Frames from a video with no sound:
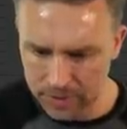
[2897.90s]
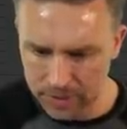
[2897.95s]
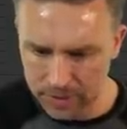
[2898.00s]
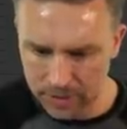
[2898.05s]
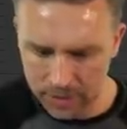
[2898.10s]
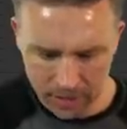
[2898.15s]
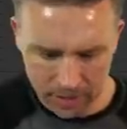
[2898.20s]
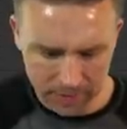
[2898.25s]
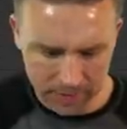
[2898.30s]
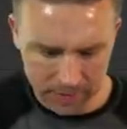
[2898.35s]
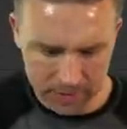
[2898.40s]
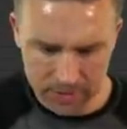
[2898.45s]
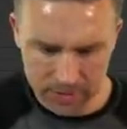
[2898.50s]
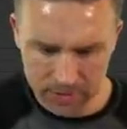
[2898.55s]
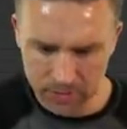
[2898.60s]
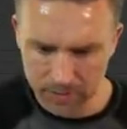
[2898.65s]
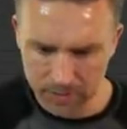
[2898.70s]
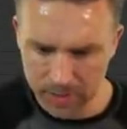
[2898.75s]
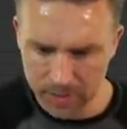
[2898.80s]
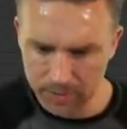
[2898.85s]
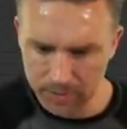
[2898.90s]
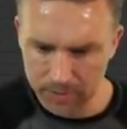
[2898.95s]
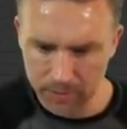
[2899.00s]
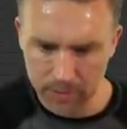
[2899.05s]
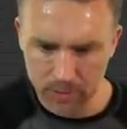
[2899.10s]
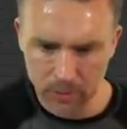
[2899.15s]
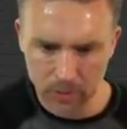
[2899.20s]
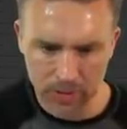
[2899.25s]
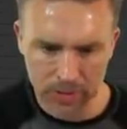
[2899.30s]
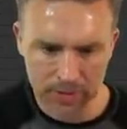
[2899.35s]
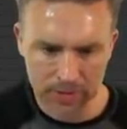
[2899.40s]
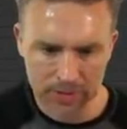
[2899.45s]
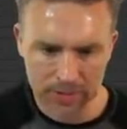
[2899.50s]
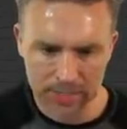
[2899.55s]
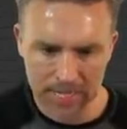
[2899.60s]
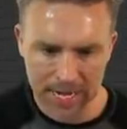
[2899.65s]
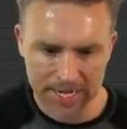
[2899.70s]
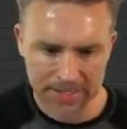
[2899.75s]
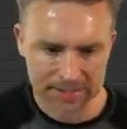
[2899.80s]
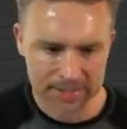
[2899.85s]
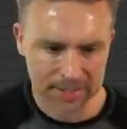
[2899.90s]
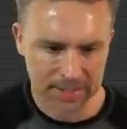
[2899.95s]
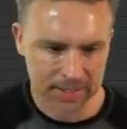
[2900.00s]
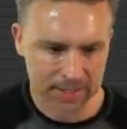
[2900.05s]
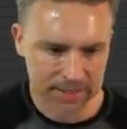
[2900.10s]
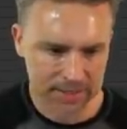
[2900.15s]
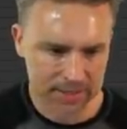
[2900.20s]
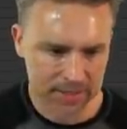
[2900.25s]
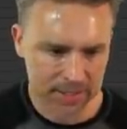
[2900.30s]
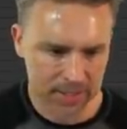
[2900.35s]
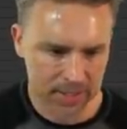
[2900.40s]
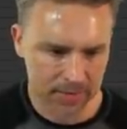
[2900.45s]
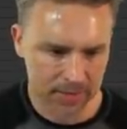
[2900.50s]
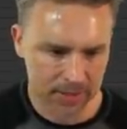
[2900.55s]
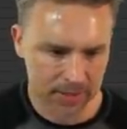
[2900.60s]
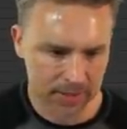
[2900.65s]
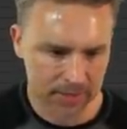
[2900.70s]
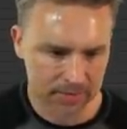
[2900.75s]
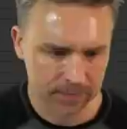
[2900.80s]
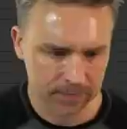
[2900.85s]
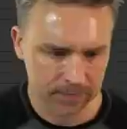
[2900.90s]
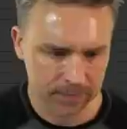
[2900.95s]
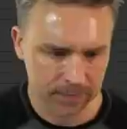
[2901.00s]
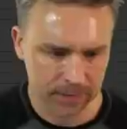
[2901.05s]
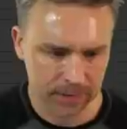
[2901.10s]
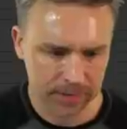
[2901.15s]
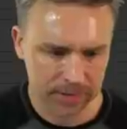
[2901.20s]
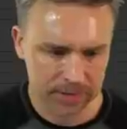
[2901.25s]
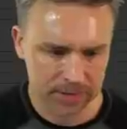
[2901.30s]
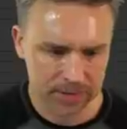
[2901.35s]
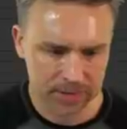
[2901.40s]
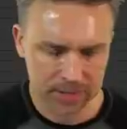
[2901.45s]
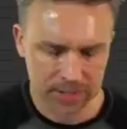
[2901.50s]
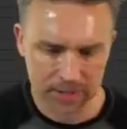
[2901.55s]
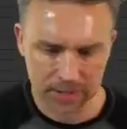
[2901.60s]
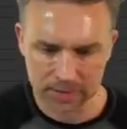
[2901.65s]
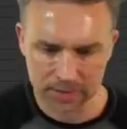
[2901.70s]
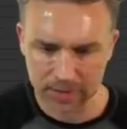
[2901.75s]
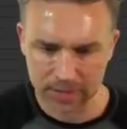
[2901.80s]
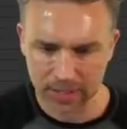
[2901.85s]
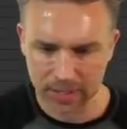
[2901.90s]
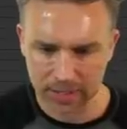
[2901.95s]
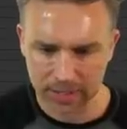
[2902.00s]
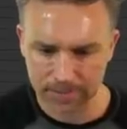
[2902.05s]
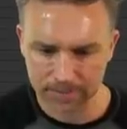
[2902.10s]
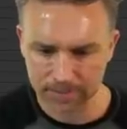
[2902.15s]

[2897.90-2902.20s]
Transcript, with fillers: And this will maybe be one of the last things to come in. But let's just take a look at it.